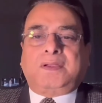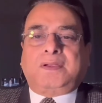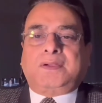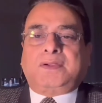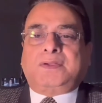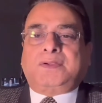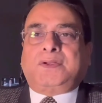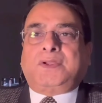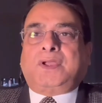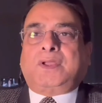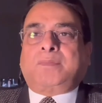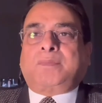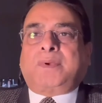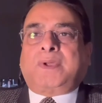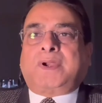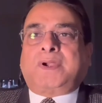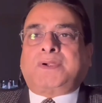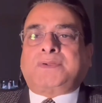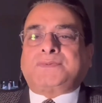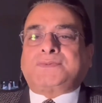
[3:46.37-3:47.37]
Dear
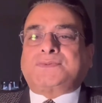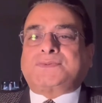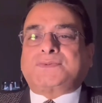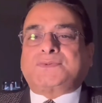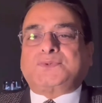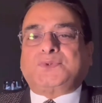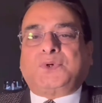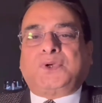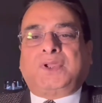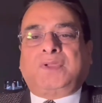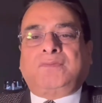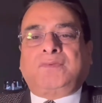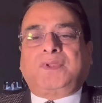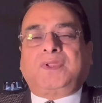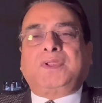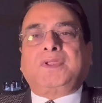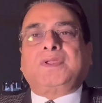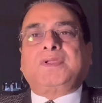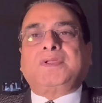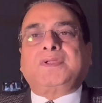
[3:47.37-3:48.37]
parents, good
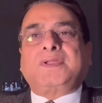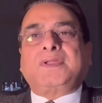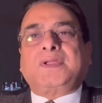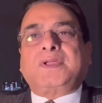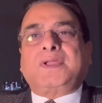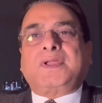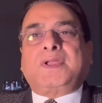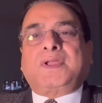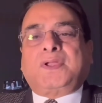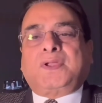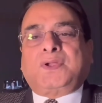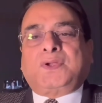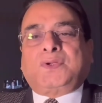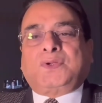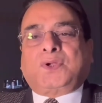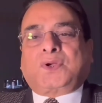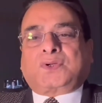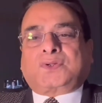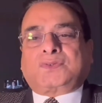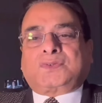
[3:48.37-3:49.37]
evening.
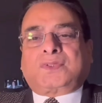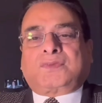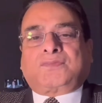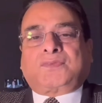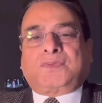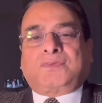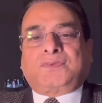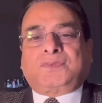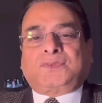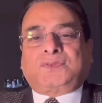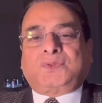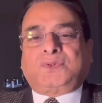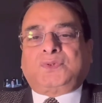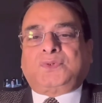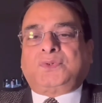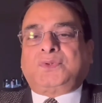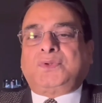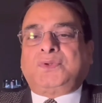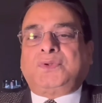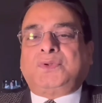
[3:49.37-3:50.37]
Dr.S.M.Zafeer with
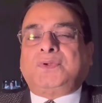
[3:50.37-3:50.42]
you.